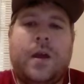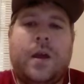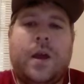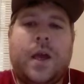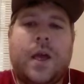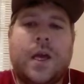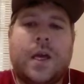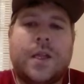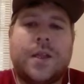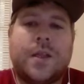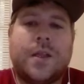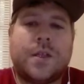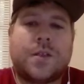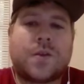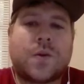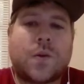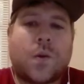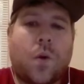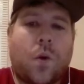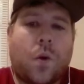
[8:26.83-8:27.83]
And this
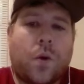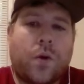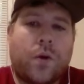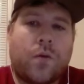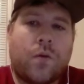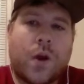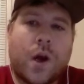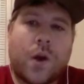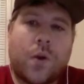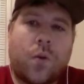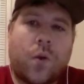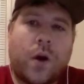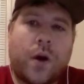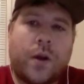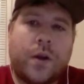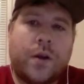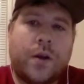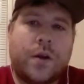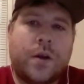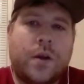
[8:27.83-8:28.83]
Goldenrod
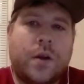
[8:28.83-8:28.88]
one